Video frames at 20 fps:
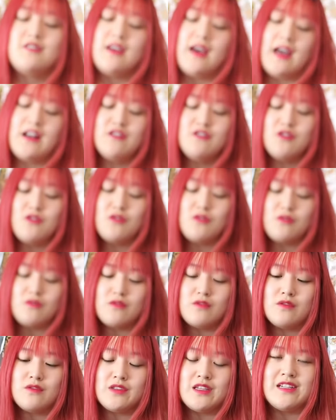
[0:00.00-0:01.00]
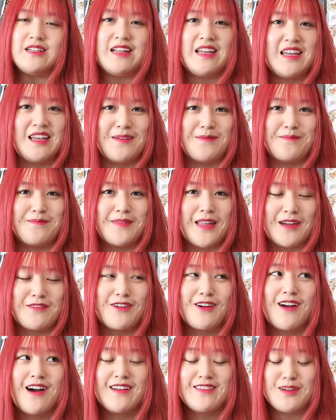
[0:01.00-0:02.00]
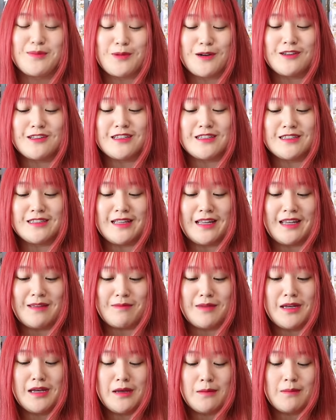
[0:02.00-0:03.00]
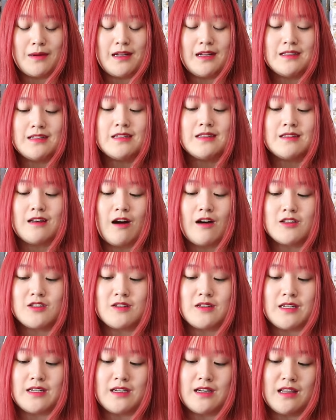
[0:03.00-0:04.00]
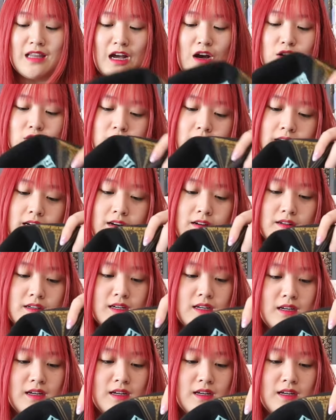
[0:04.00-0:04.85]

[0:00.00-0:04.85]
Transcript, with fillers: I don't know the name. I forgot the person's name, but this is also in collab. Oh, it's right here.